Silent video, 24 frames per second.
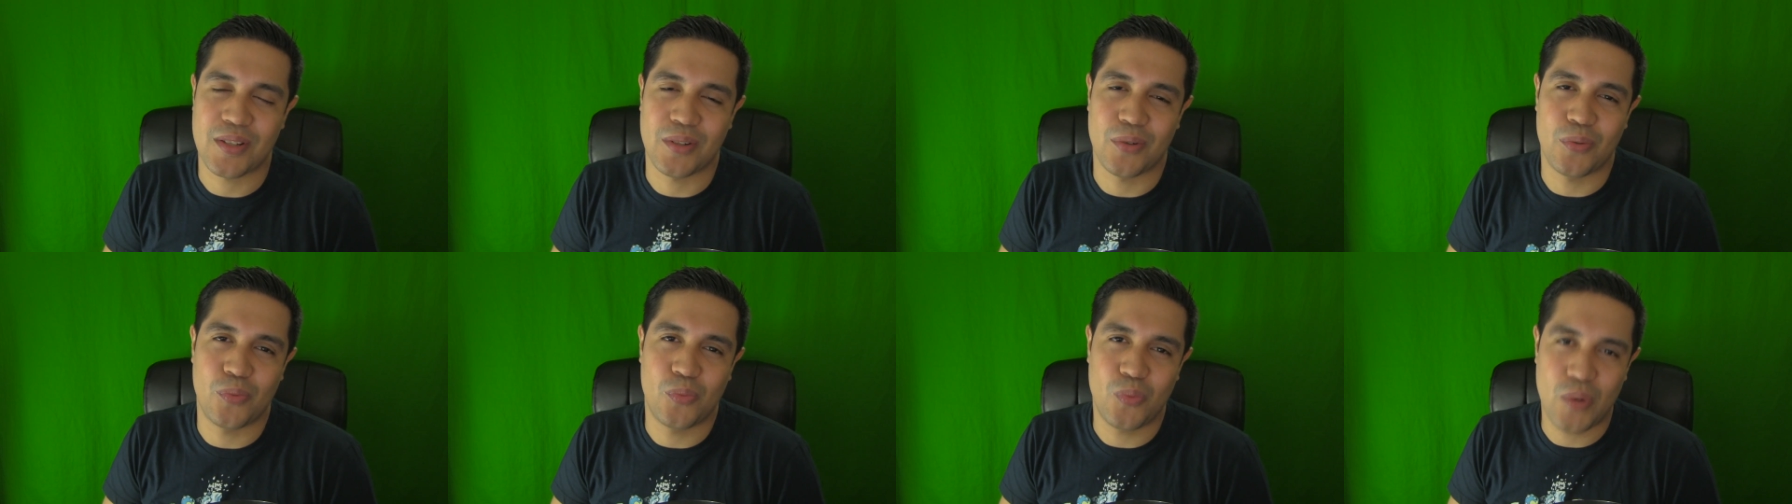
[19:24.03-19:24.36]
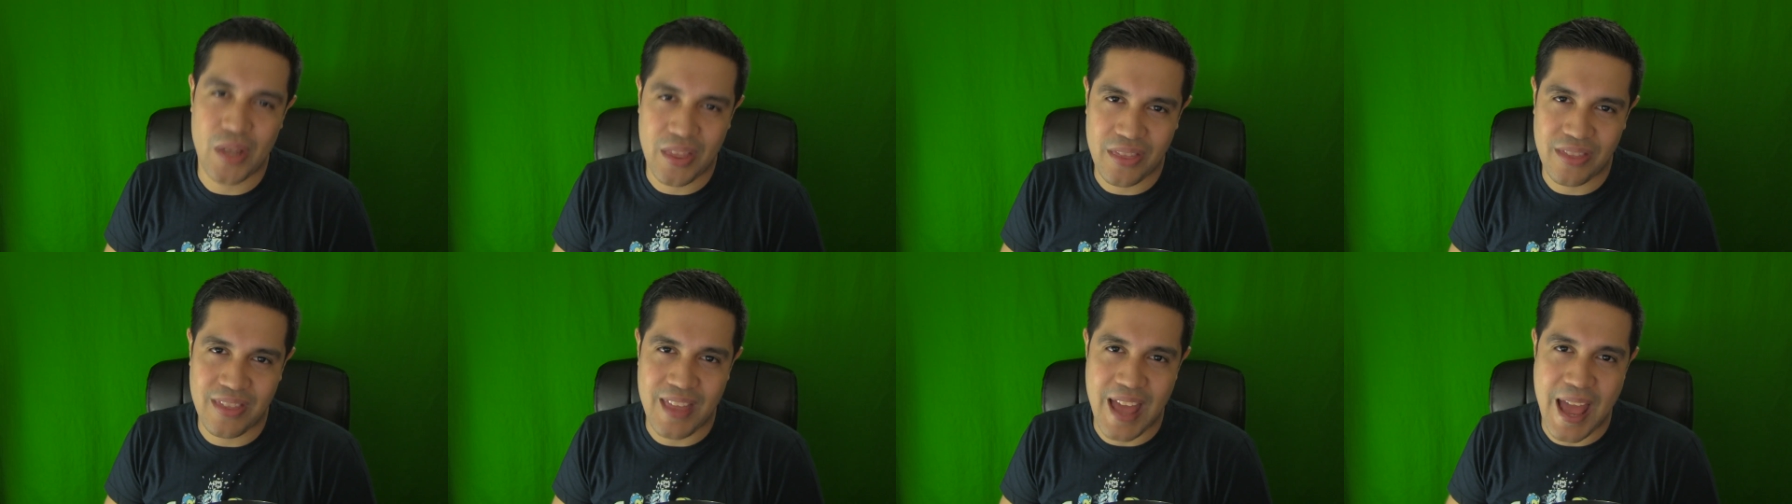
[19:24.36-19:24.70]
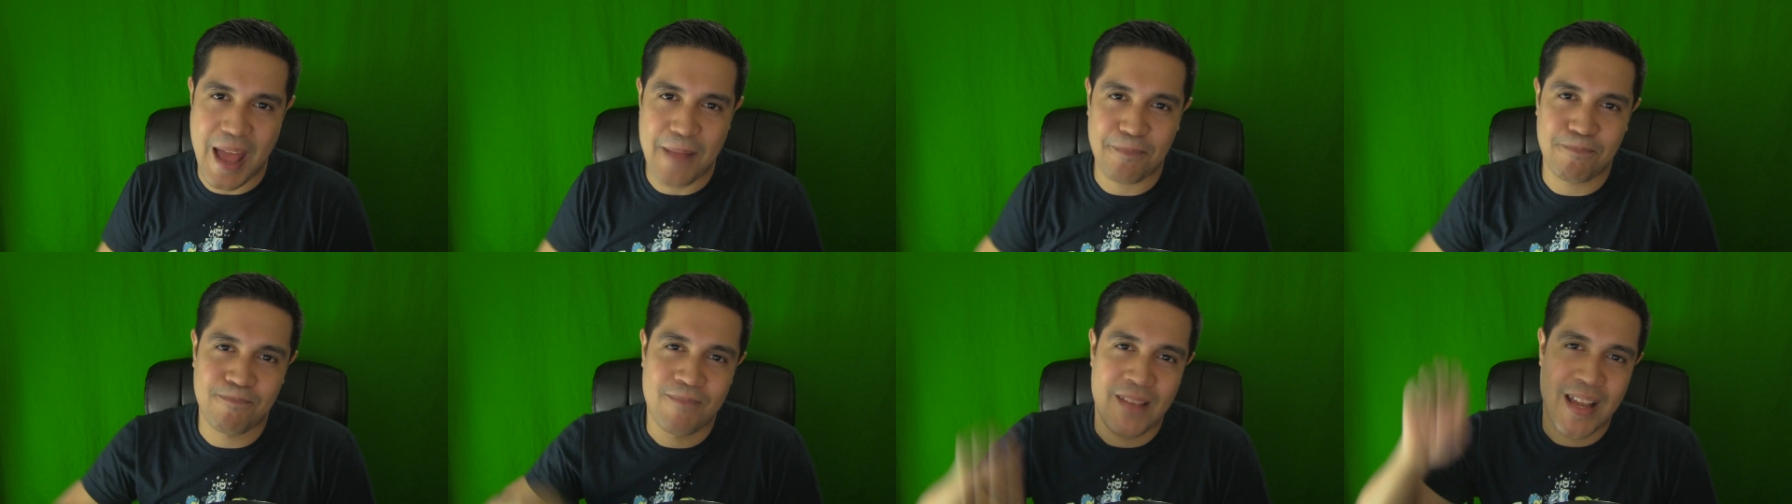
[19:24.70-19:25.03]
So with
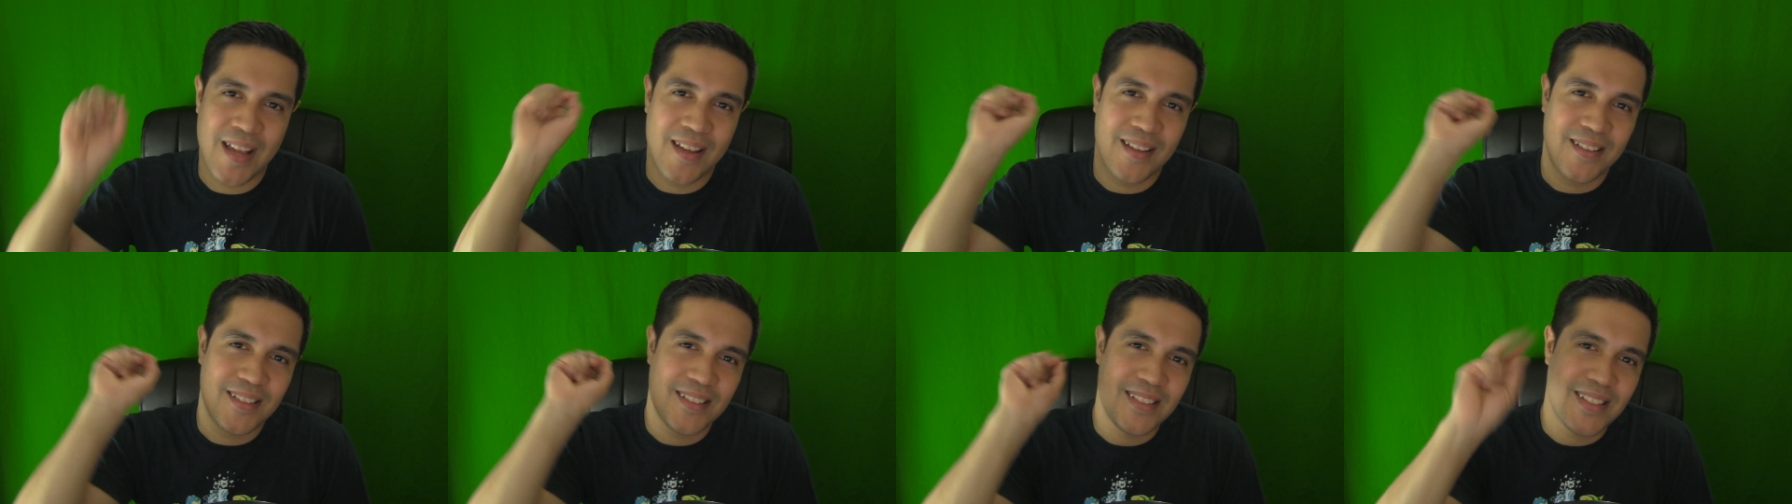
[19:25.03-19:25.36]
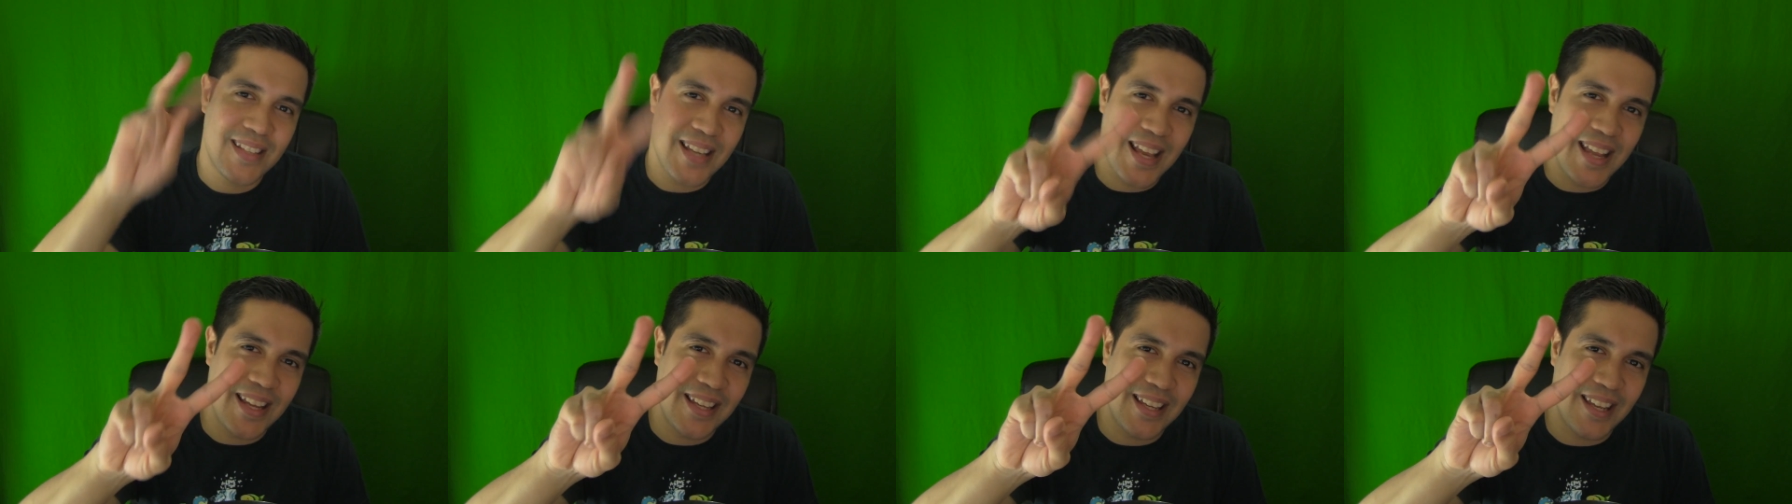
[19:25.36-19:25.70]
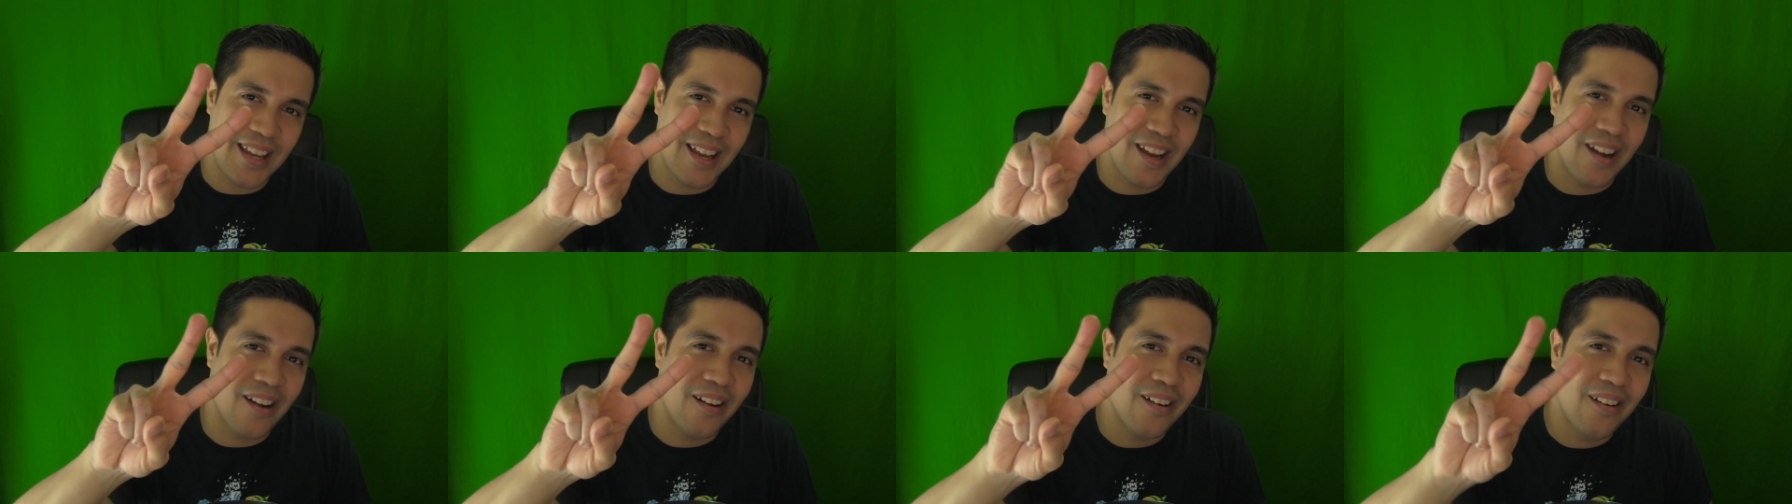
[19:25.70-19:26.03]
that, take
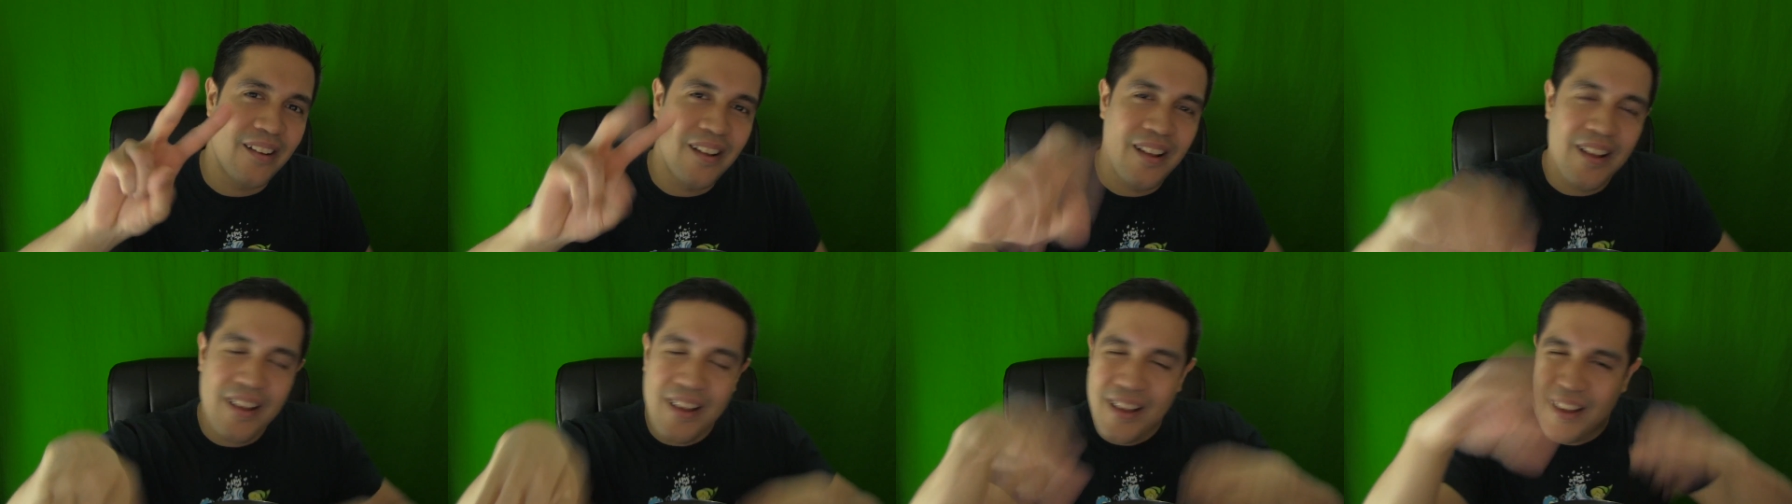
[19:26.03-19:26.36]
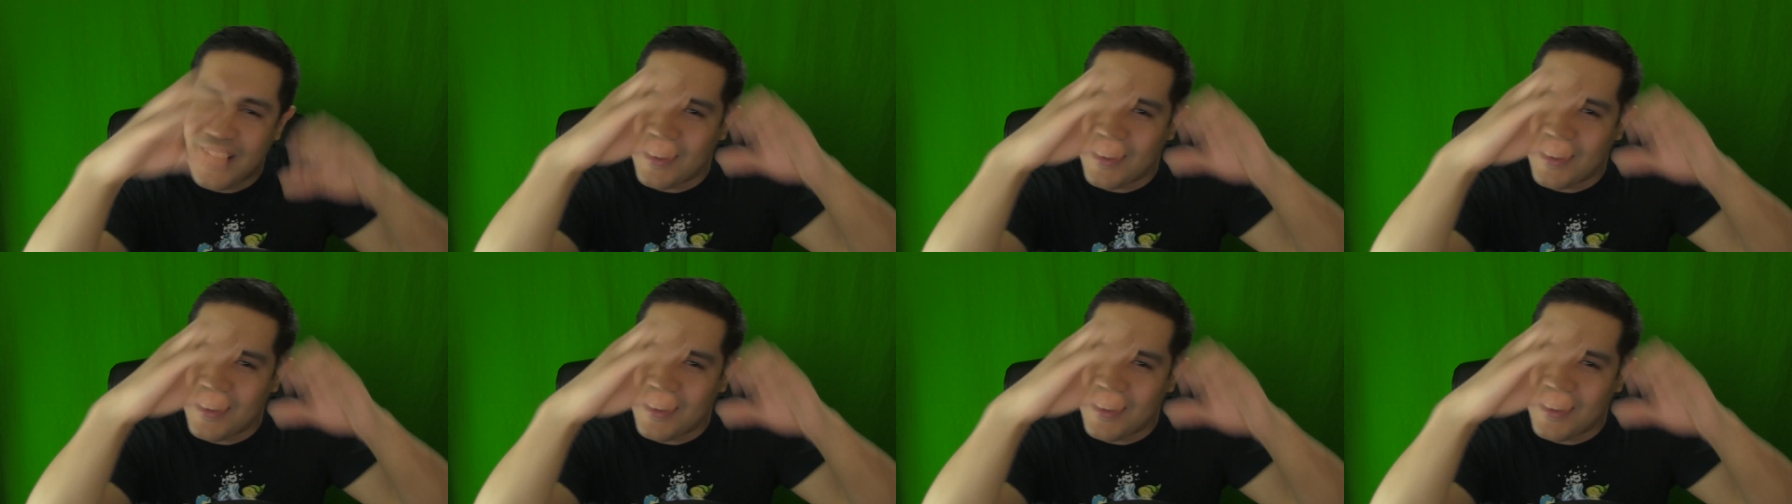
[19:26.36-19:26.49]
care.